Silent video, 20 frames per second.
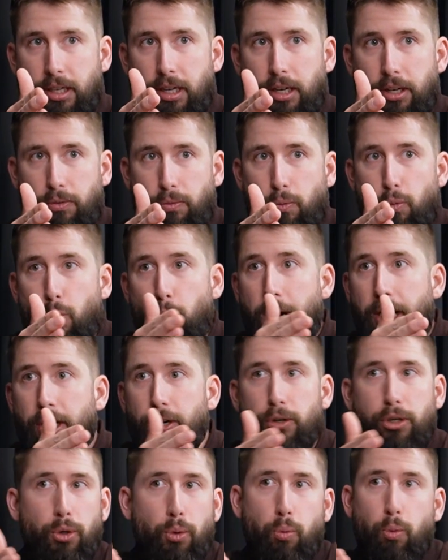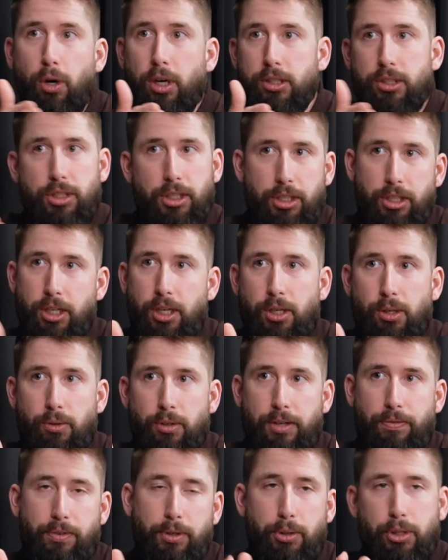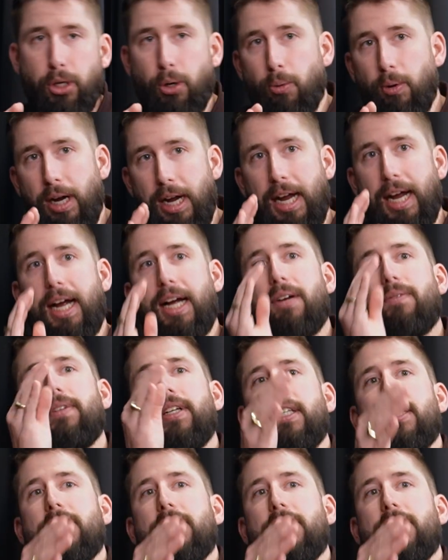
of where you want to go. If you don't have like